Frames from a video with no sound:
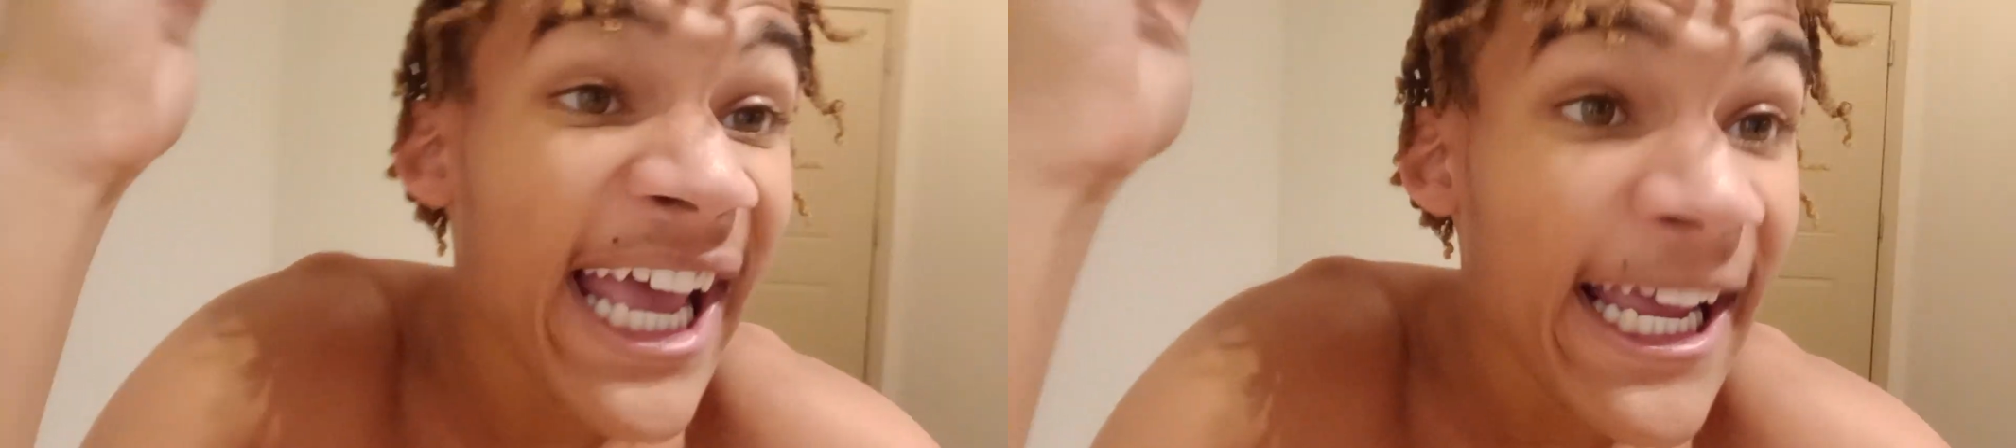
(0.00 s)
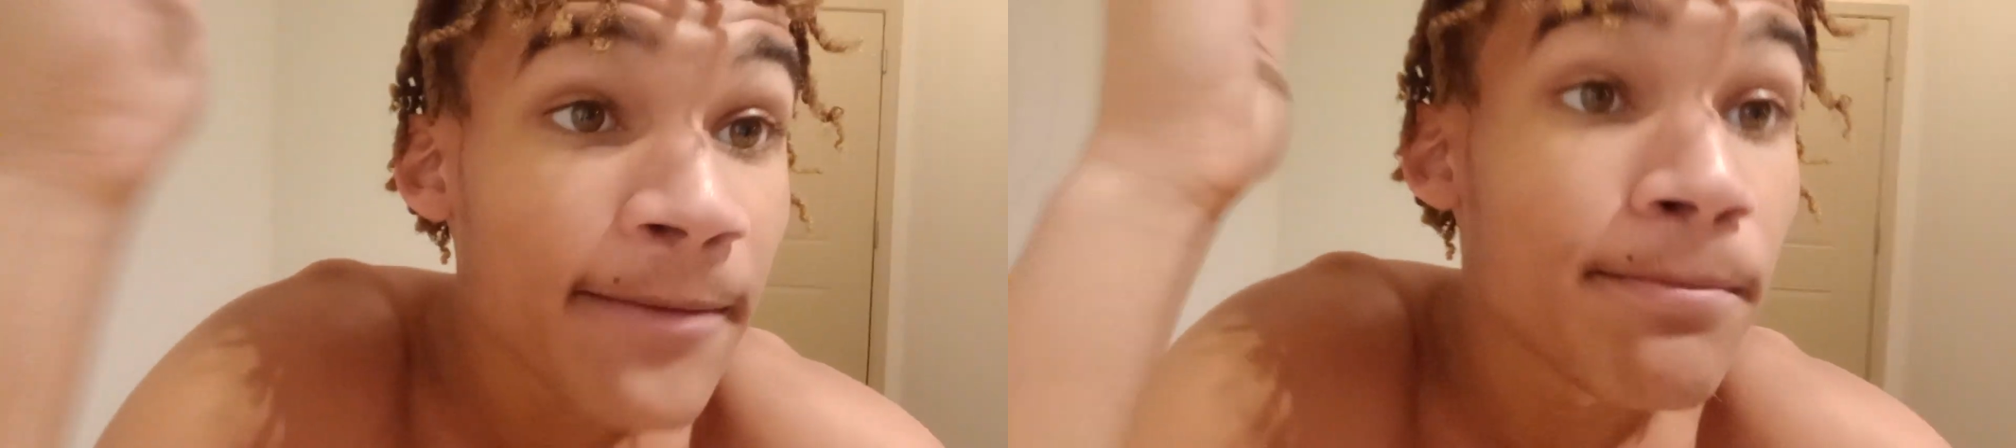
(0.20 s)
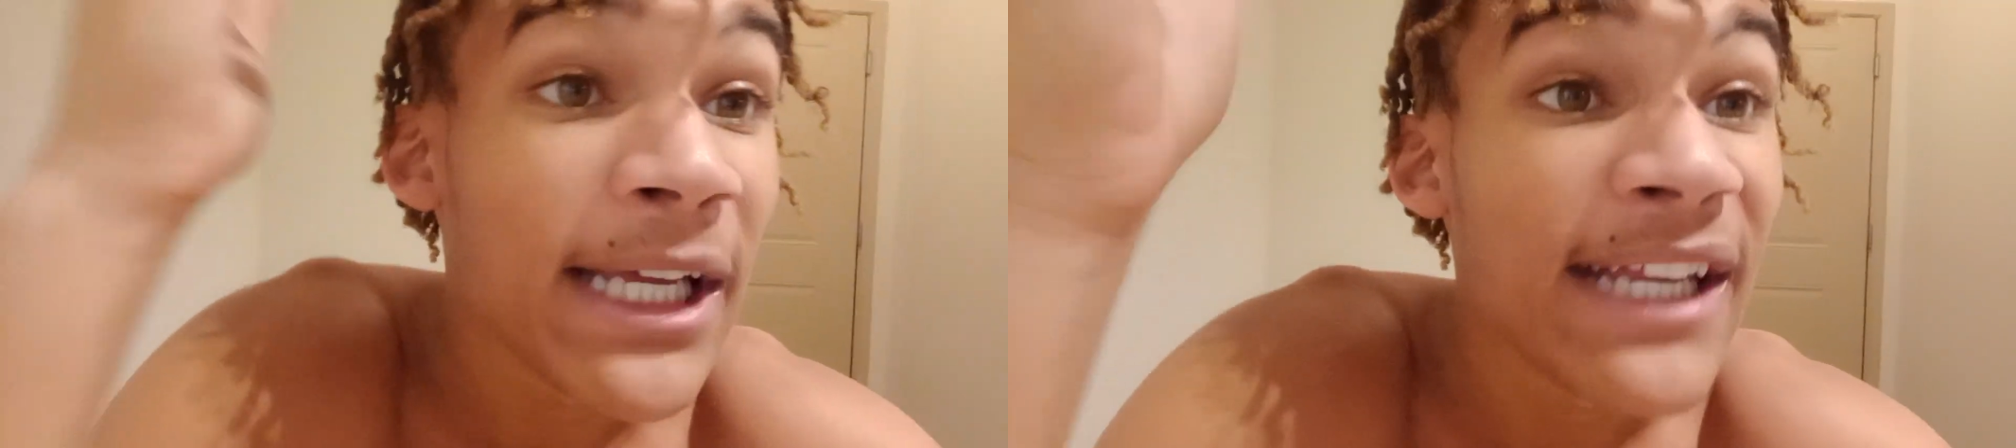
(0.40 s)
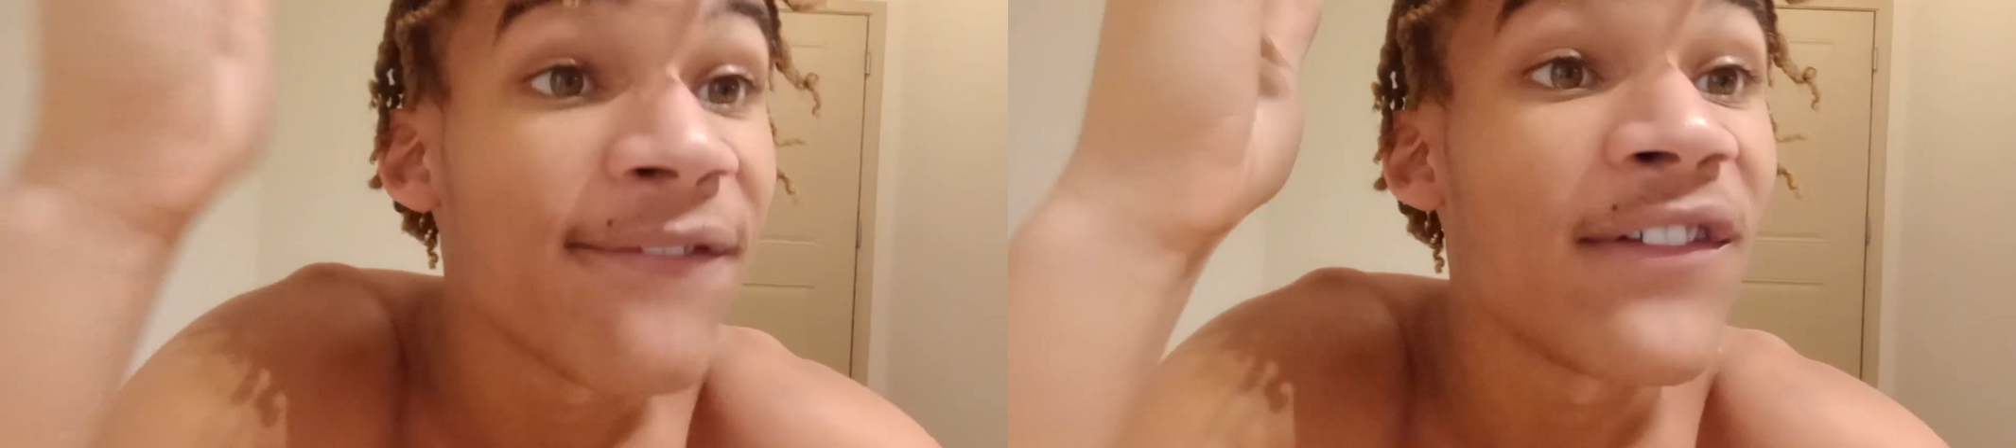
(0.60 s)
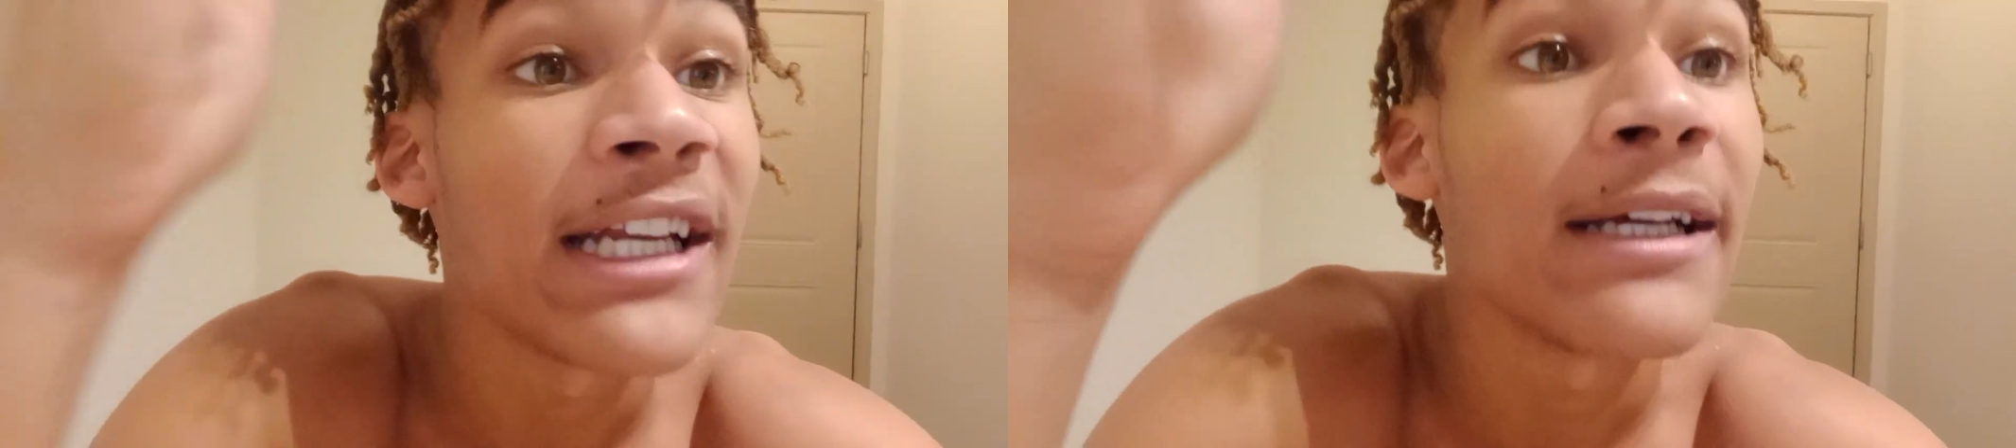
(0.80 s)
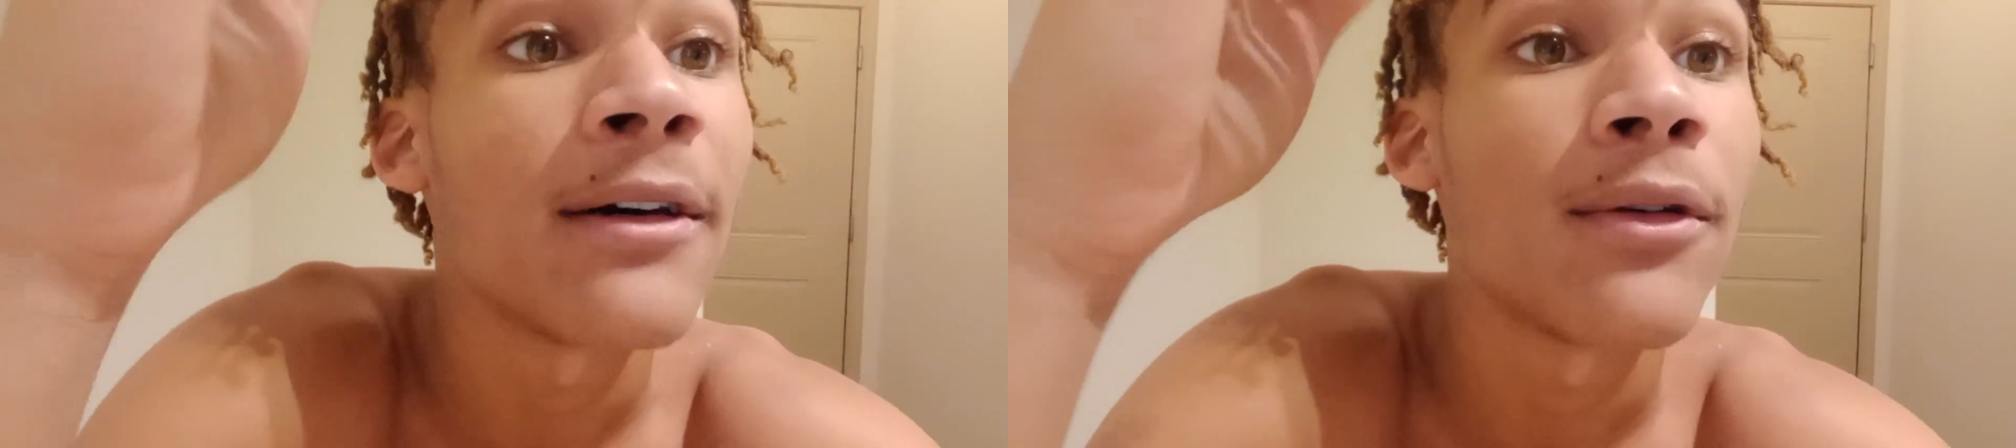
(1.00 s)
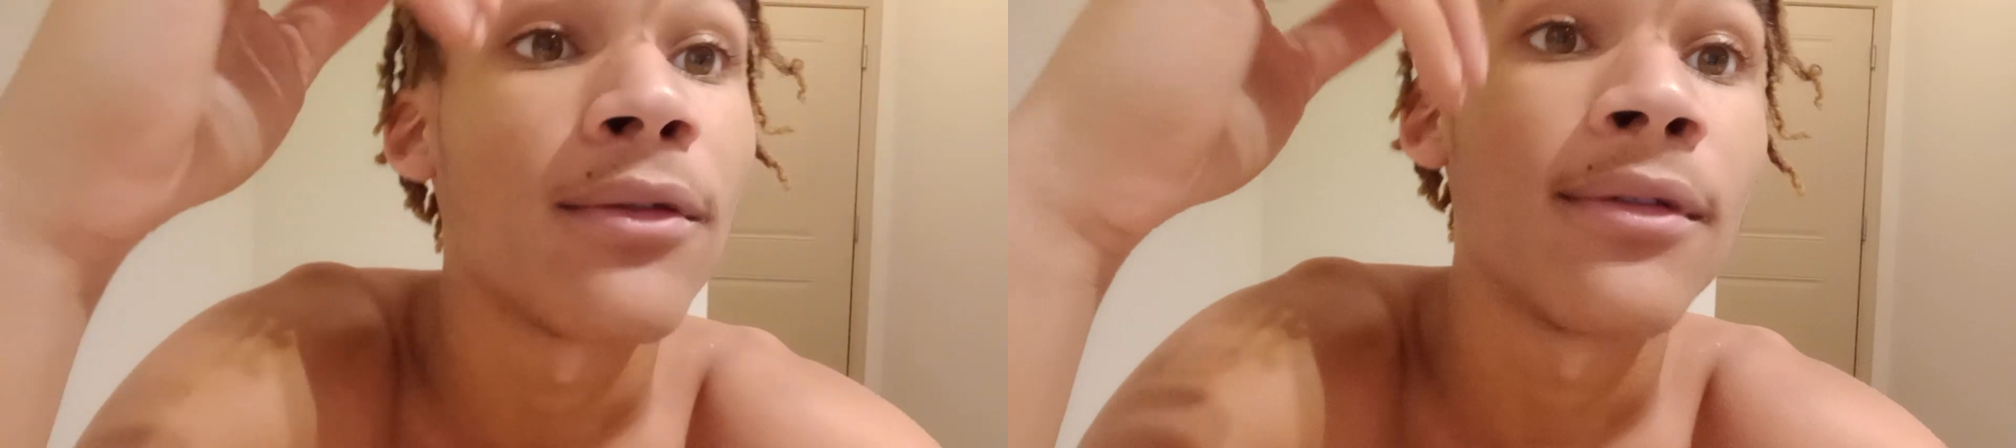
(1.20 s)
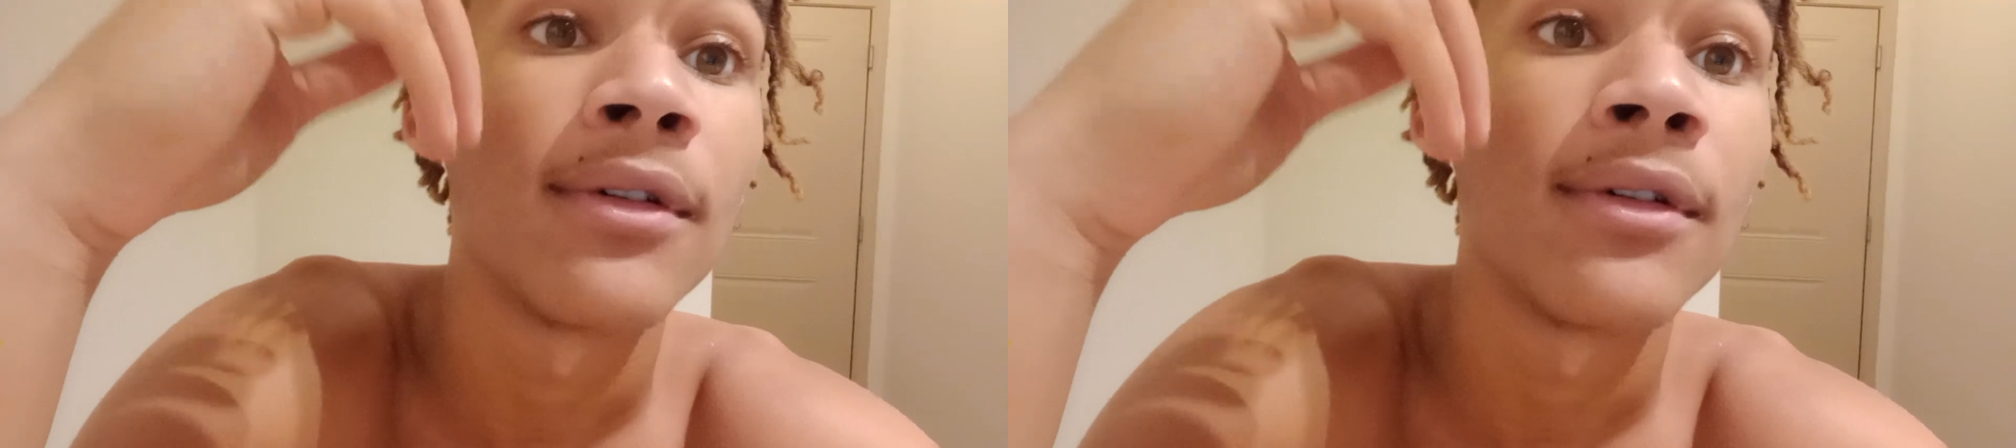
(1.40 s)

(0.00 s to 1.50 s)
eight minute video.